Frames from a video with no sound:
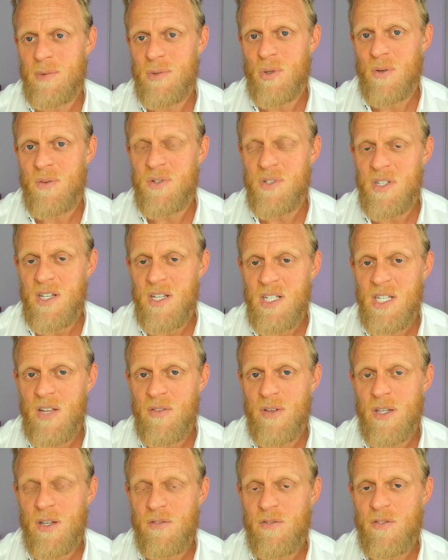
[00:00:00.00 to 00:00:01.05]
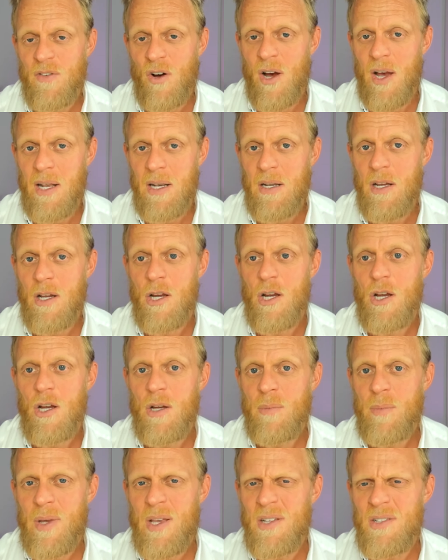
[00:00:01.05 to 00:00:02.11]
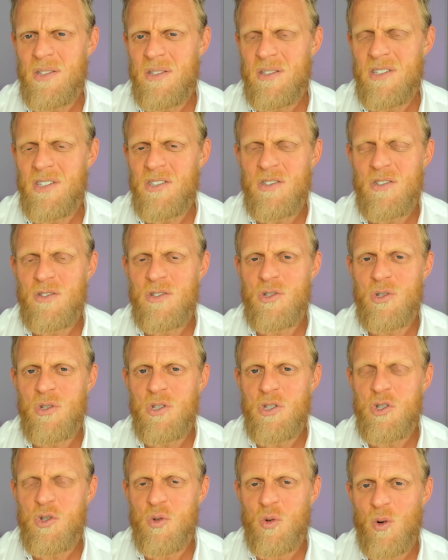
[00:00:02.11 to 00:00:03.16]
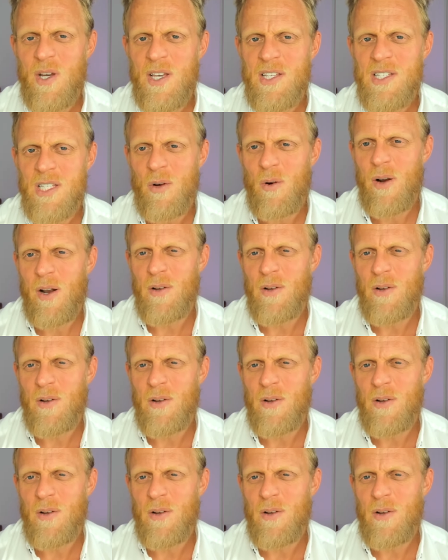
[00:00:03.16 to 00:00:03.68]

sort of significant fine. Because just destroying someone